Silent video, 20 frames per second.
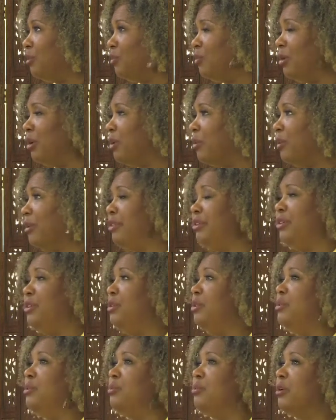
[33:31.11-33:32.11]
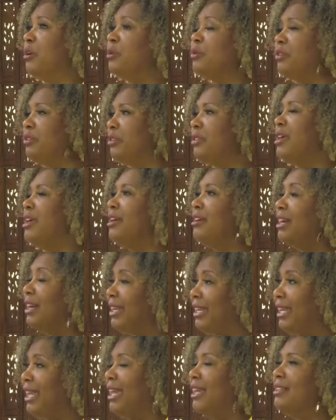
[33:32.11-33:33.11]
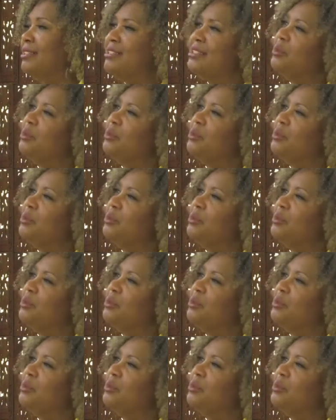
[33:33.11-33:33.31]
work with you, work with, again,